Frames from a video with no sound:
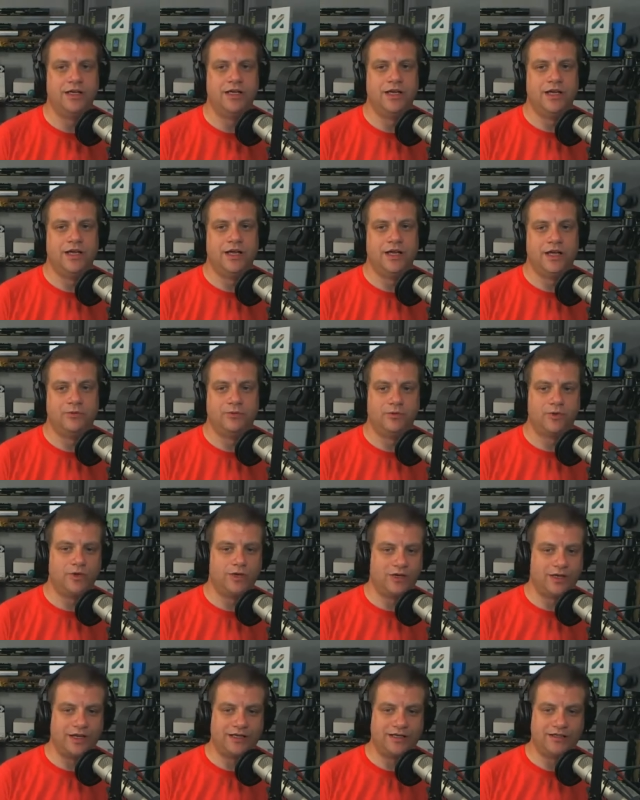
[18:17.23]
And we're going
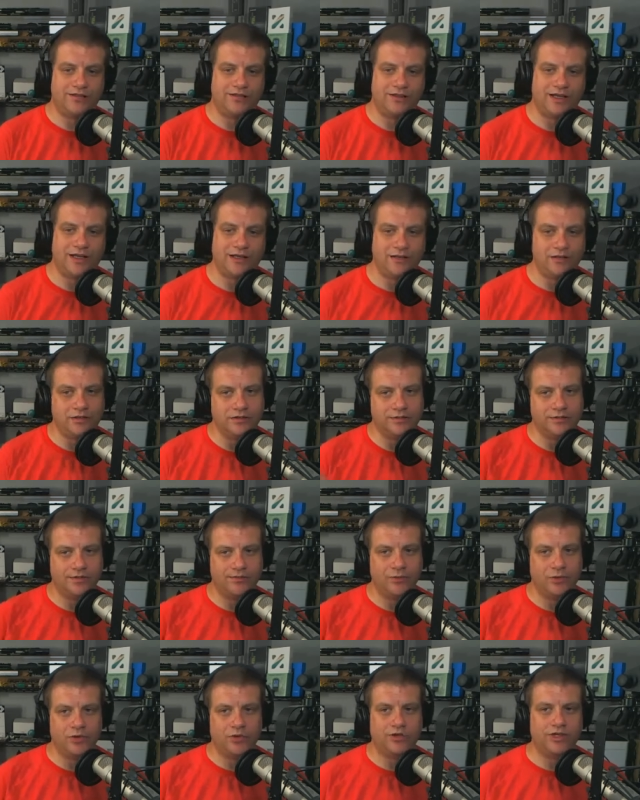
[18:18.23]
to get into that a little bit
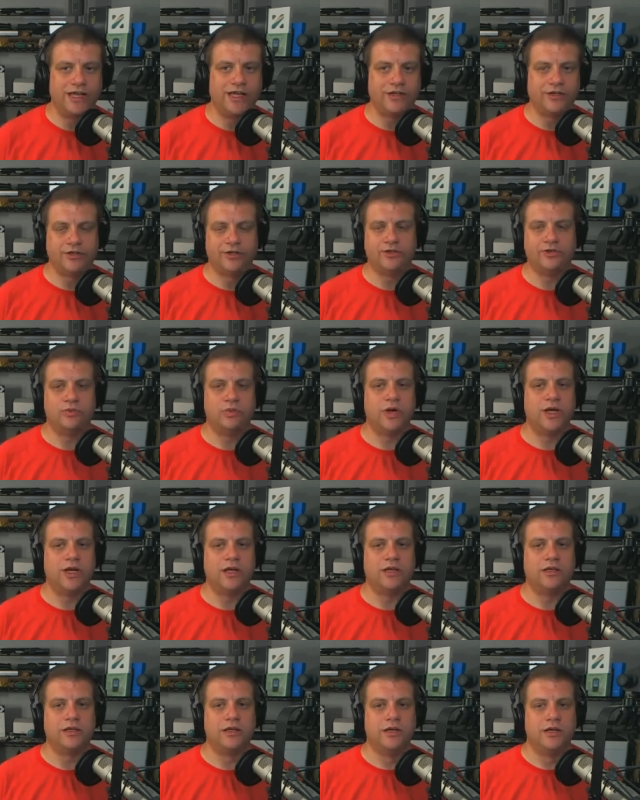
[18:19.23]
more later as
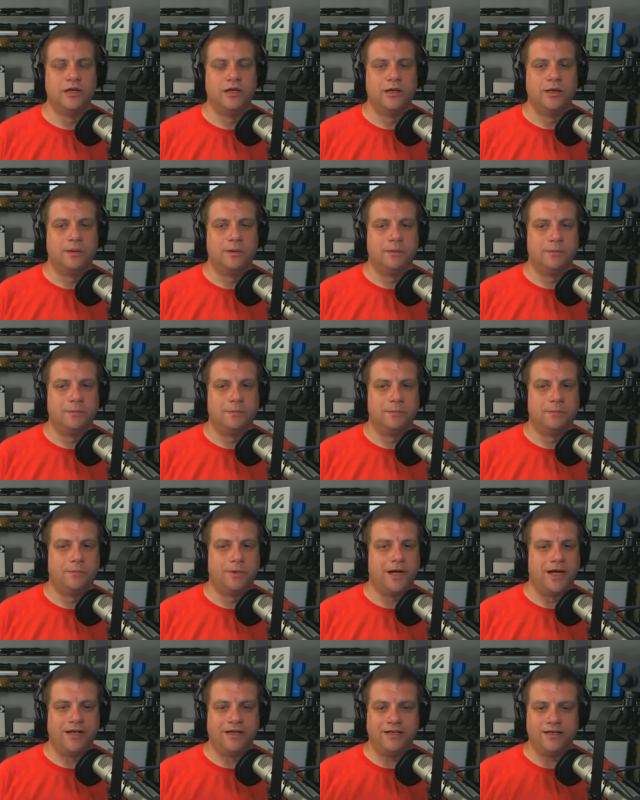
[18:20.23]
well.
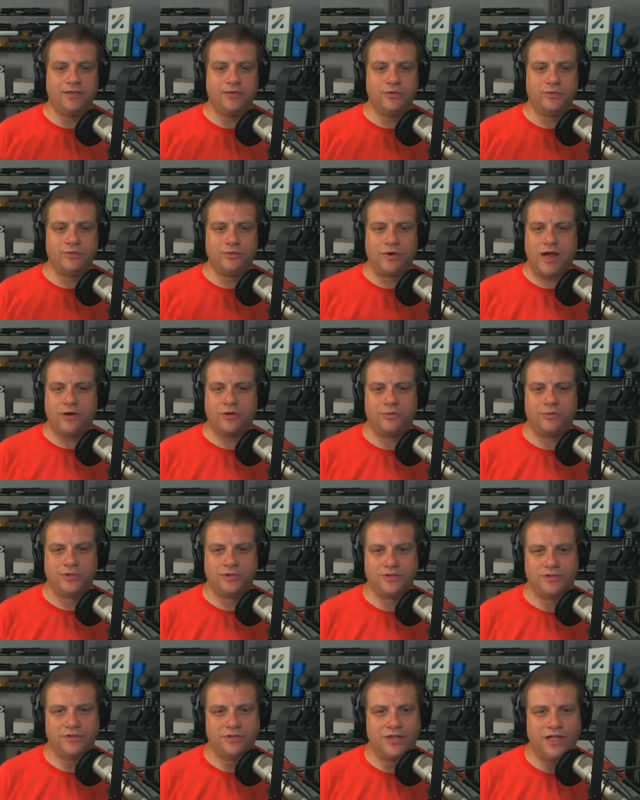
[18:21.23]
But
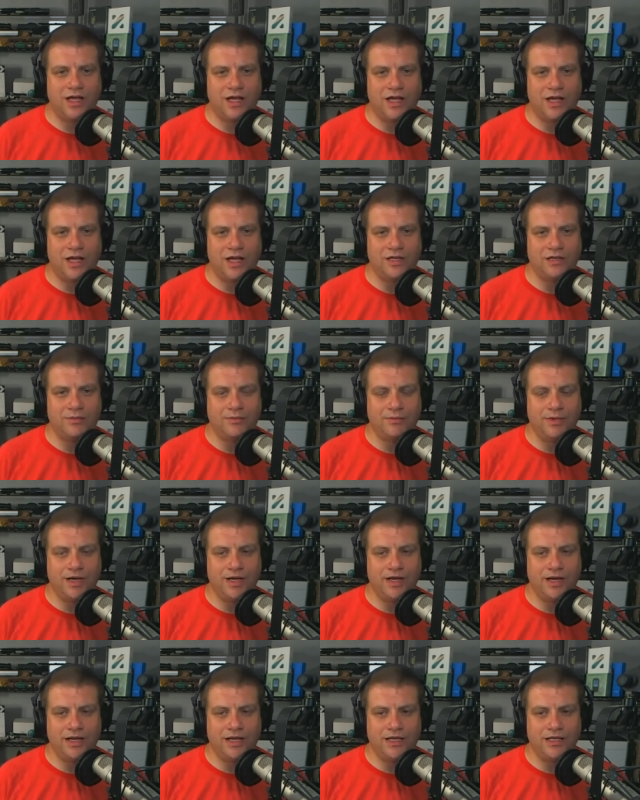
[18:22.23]
routable on
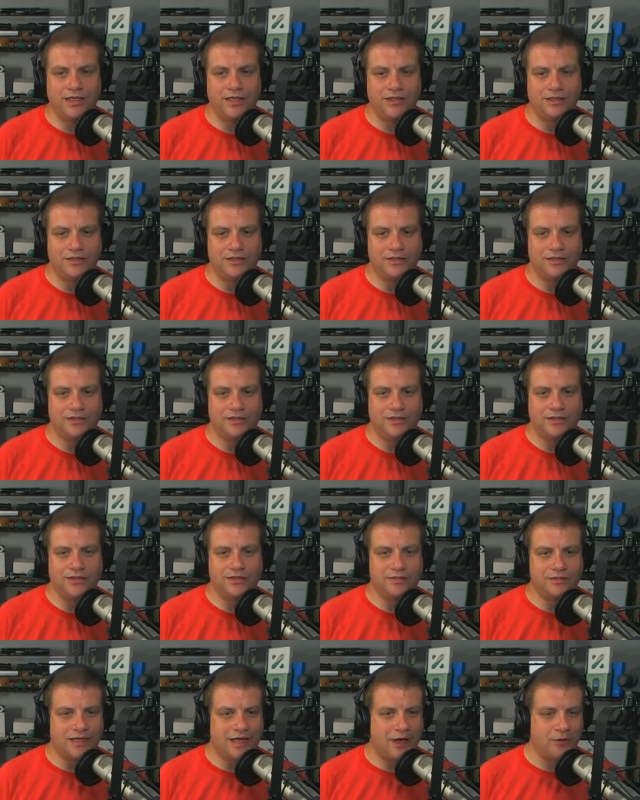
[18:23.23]
my
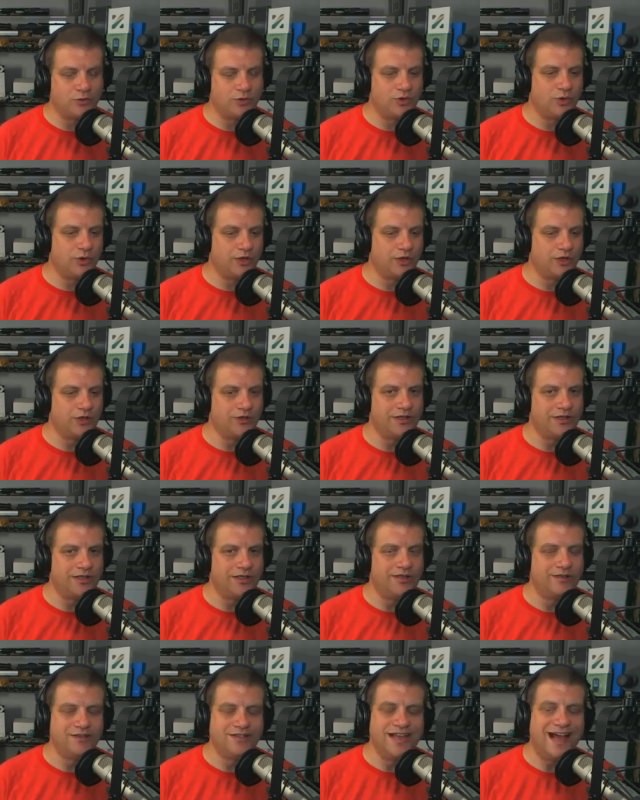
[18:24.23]
outdoor unit
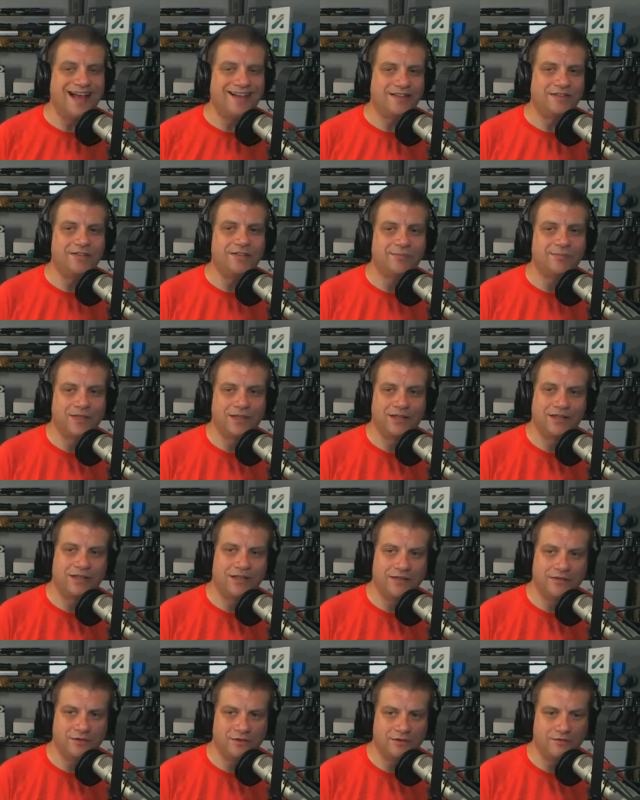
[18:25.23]
is not something that I
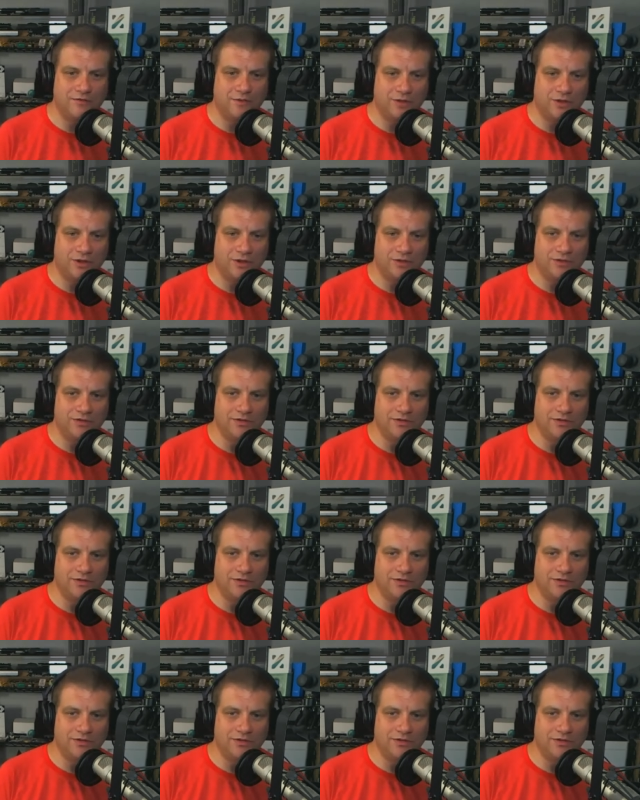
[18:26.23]
look for.